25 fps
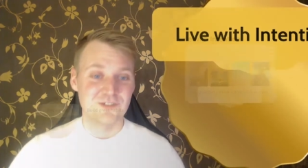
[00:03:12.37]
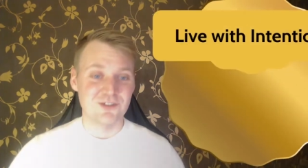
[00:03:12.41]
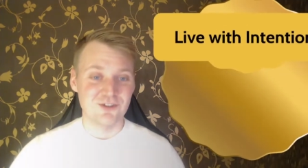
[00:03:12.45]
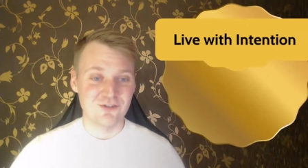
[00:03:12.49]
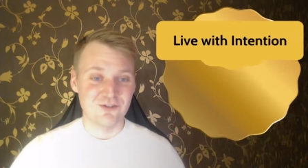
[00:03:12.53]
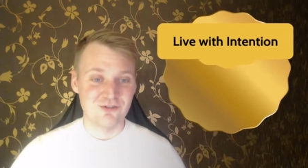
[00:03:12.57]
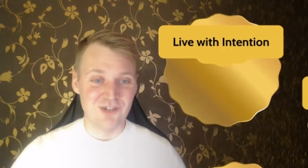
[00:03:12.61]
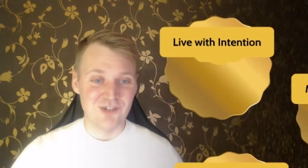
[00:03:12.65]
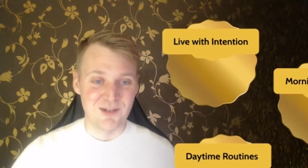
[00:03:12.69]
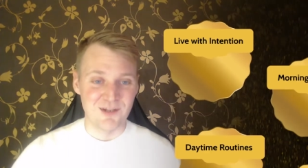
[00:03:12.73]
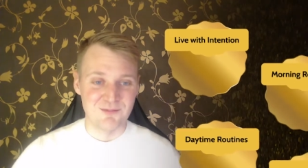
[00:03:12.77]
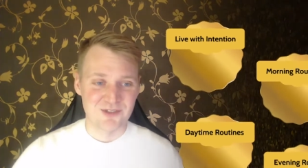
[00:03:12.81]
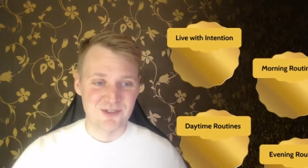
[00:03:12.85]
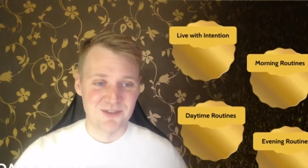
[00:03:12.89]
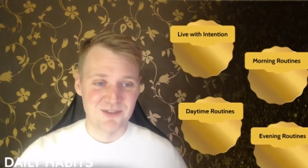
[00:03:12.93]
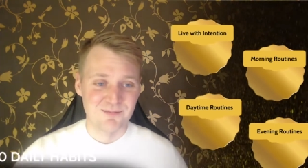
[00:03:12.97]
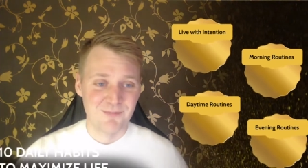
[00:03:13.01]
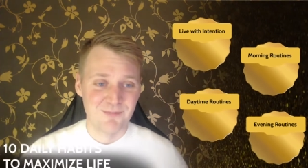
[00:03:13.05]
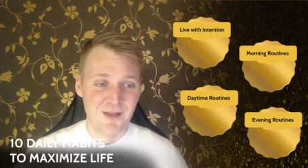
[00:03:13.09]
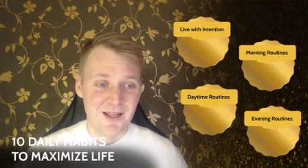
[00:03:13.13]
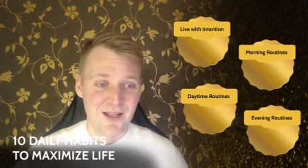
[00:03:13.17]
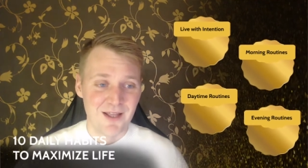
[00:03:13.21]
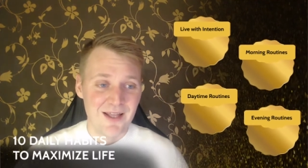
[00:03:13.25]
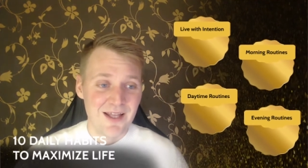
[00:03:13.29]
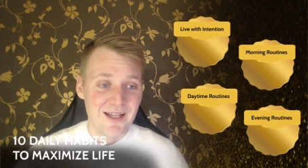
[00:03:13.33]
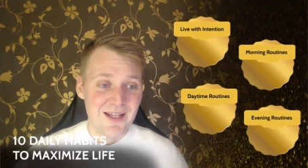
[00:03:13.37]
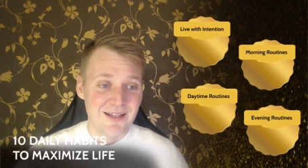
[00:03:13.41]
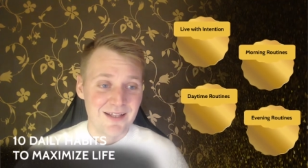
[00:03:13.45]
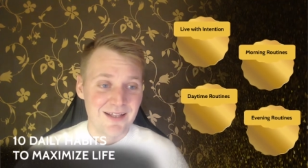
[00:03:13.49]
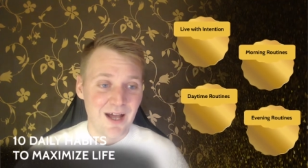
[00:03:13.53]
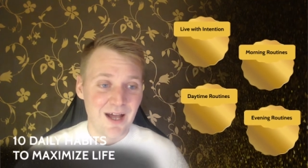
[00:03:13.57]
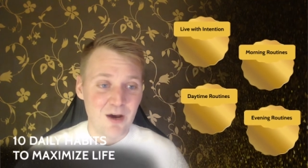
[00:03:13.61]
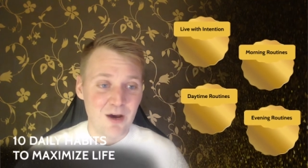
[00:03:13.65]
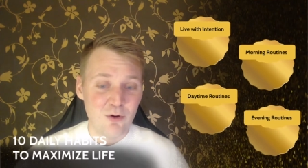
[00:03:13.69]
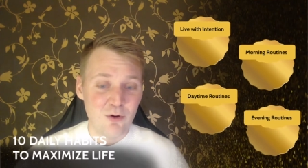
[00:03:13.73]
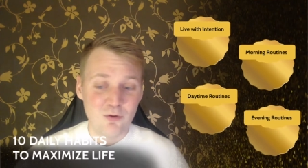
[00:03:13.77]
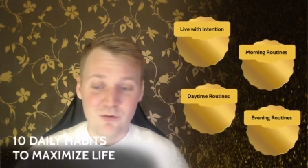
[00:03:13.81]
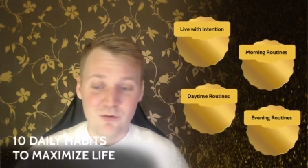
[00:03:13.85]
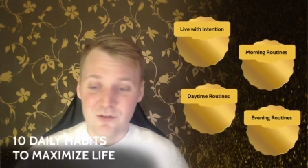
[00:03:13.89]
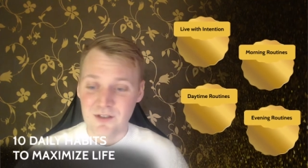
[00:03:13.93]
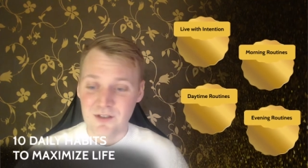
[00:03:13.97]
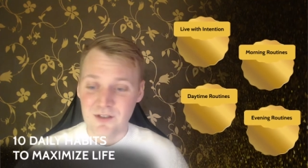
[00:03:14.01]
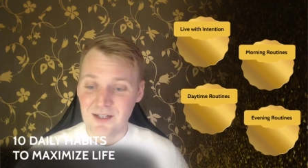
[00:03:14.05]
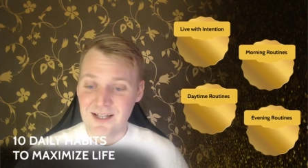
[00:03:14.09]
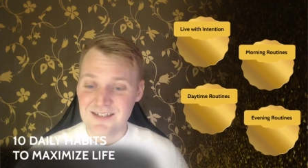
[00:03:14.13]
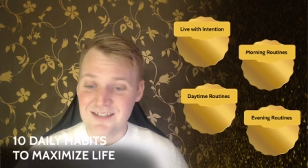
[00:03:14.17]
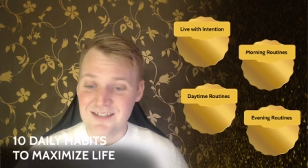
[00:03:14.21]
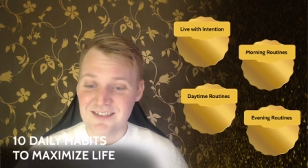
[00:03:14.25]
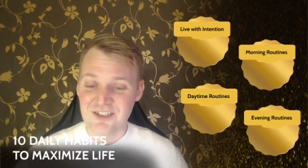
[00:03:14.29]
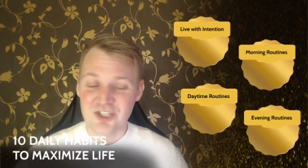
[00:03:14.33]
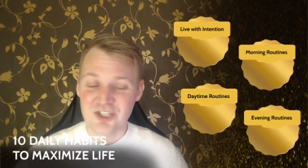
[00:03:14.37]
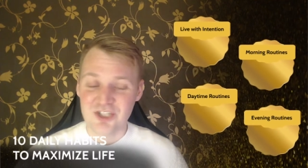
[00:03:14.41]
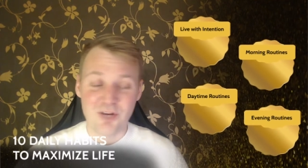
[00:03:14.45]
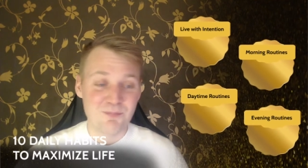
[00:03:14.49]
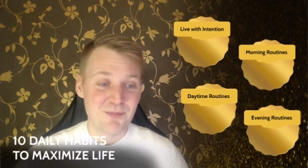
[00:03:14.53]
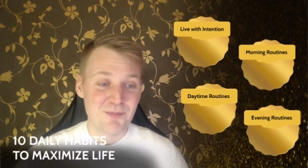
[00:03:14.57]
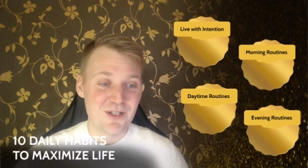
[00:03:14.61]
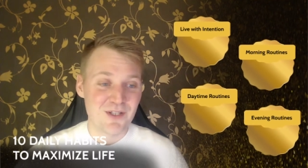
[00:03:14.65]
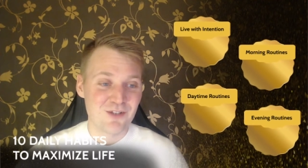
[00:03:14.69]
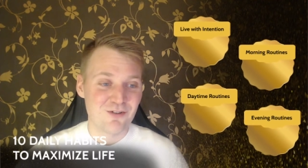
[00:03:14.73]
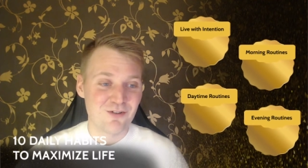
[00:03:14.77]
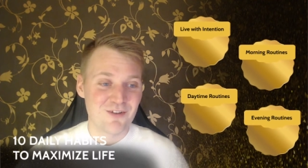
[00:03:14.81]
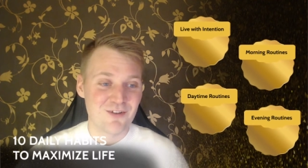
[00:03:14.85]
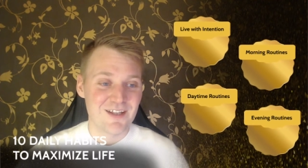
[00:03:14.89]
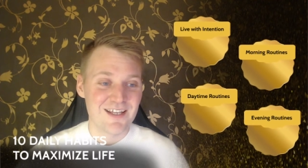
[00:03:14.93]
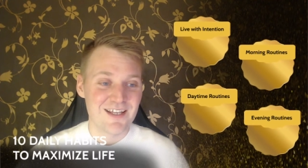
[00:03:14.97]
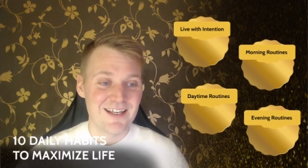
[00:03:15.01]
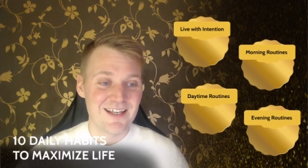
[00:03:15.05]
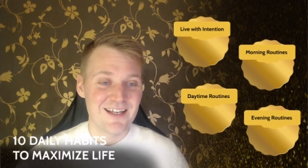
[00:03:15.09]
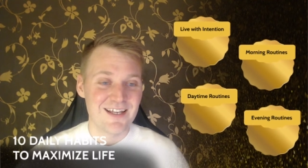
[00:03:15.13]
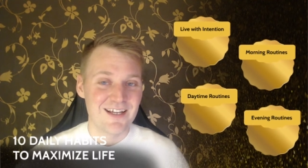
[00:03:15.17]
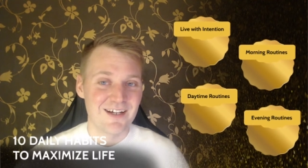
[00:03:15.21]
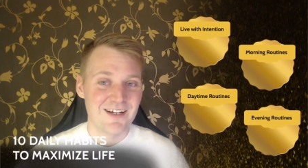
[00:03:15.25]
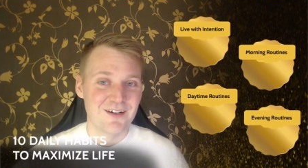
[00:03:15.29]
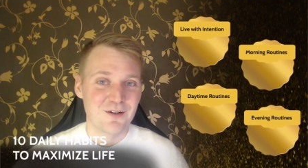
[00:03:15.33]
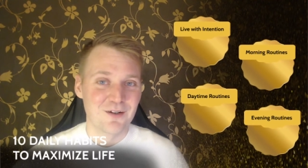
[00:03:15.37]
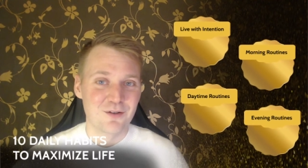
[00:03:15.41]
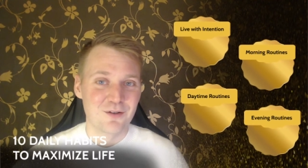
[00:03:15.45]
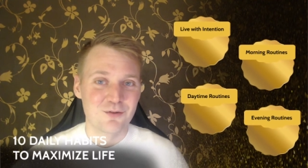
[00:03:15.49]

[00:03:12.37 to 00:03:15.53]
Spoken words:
your dreams. Now, let's jump into the